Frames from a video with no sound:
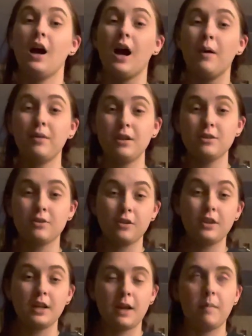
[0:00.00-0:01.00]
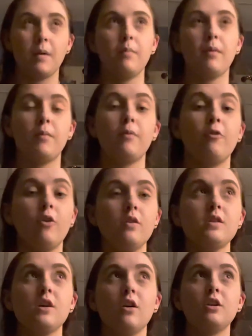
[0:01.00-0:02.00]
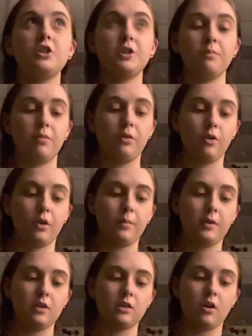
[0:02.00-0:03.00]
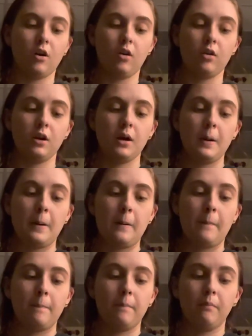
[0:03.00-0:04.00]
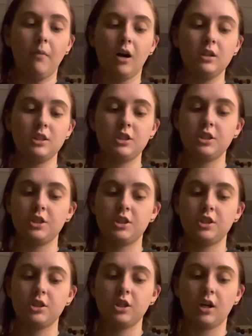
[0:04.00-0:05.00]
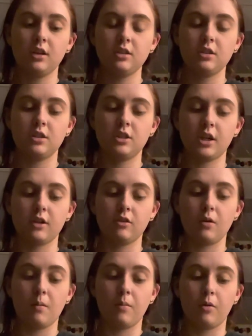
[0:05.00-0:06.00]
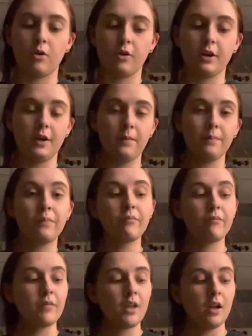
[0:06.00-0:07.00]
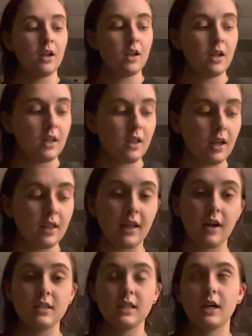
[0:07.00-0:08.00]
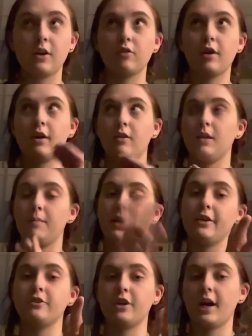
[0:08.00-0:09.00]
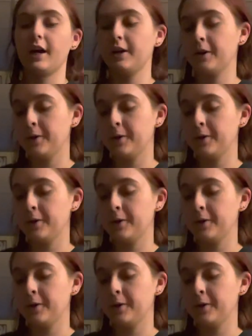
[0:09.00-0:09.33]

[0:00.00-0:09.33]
I'm gonna screw the name up, but before it was called Jim Thorpe, it was called Mauch Chunks General Emporium, and that was like right on the main drag.